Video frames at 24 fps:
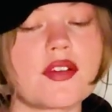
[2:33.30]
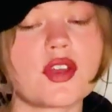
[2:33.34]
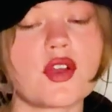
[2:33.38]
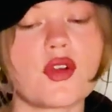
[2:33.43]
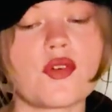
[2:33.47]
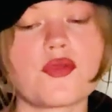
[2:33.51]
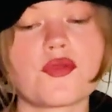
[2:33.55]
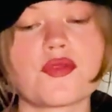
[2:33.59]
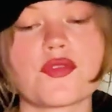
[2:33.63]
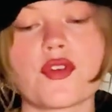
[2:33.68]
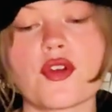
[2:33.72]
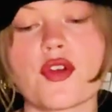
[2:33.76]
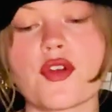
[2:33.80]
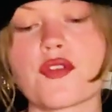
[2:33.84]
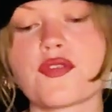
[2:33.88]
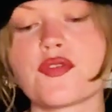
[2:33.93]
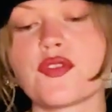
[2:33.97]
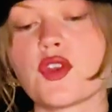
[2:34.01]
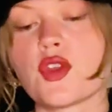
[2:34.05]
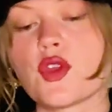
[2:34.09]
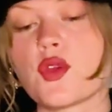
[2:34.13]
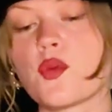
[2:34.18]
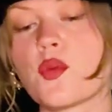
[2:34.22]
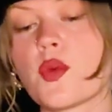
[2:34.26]
on for a
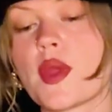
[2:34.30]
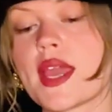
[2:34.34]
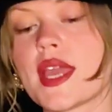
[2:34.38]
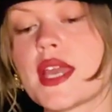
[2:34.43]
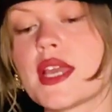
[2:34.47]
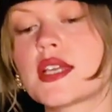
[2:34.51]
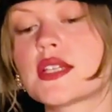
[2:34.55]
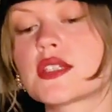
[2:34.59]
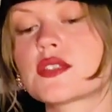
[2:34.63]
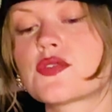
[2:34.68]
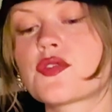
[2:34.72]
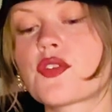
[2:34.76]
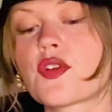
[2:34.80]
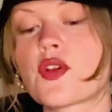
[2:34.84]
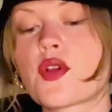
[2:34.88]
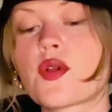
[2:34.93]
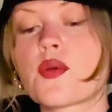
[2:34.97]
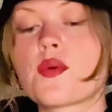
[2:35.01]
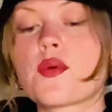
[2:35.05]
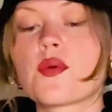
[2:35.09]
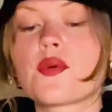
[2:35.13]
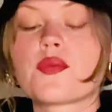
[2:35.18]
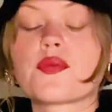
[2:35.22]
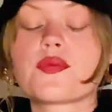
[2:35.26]
few weeks,
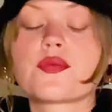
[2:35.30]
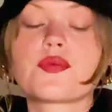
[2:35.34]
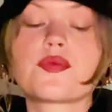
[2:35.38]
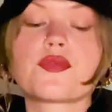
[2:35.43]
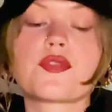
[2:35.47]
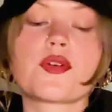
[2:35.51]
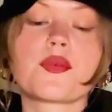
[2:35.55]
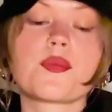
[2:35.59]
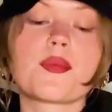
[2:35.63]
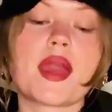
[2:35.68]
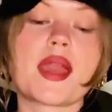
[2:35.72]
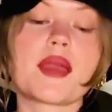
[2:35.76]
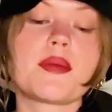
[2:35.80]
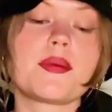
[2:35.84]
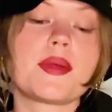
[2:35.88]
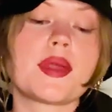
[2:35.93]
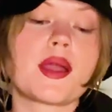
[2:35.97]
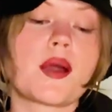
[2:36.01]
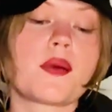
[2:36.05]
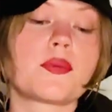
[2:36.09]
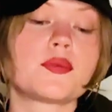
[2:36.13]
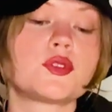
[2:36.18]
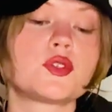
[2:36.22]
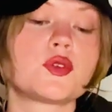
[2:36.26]
for maybe
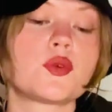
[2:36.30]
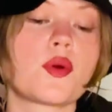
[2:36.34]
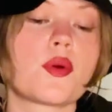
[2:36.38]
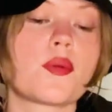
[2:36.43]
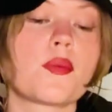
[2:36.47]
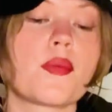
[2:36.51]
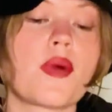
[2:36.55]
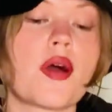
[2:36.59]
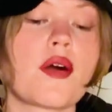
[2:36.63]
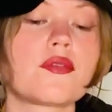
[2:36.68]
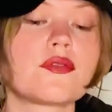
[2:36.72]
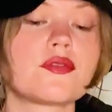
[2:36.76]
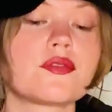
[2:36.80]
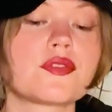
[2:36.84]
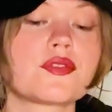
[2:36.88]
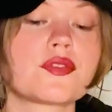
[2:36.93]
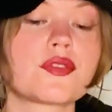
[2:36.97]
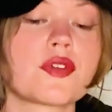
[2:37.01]
up to a month,